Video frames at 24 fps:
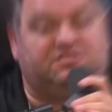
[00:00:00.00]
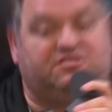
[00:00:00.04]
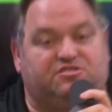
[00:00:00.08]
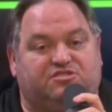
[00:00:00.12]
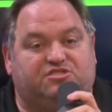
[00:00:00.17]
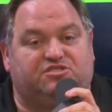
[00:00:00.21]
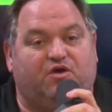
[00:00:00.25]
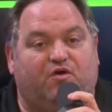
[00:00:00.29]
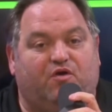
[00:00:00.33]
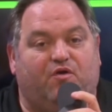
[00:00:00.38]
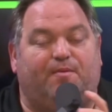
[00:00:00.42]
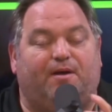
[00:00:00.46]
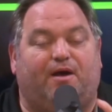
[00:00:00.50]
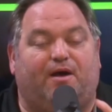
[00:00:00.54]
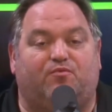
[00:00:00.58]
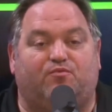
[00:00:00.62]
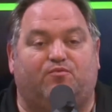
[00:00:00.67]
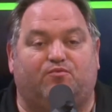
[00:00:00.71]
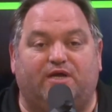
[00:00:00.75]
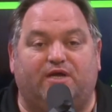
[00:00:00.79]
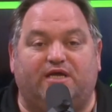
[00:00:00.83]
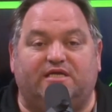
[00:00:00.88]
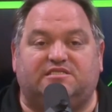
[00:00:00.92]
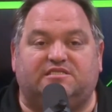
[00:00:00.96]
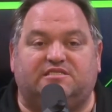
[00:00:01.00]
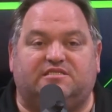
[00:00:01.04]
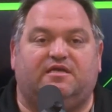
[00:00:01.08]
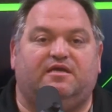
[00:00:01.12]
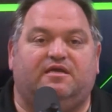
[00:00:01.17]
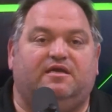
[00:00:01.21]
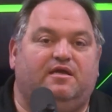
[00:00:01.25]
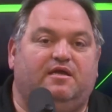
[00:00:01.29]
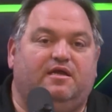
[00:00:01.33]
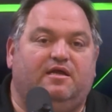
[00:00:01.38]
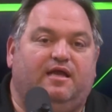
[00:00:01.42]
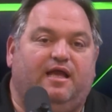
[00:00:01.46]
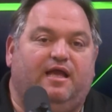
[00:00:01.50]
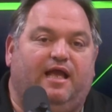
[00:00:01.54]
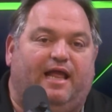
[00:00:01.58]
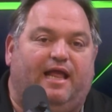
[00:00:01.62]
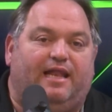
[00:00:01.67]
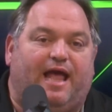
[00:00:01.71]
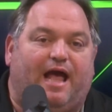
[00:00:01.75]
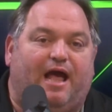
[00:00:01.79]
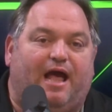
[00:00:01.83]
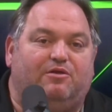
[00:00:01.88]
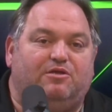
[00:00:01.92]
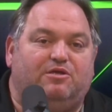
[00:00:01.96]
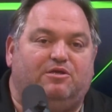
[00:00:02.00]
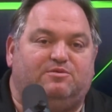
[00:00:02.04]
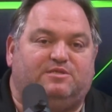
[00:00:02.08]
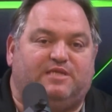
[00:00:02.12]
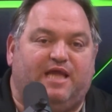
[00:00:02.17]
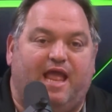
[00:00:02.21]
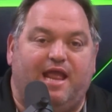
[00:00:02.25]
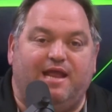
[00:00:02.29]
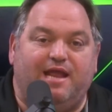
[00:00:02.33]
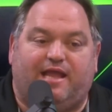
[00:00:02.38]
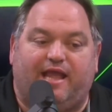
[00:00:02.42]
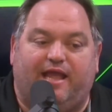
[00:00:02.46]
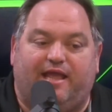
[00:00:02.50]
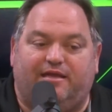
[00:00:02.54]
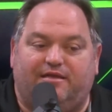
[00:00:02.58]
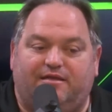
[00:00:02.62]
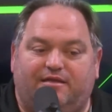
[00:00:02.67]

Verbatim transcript: This is a show about risk and how you take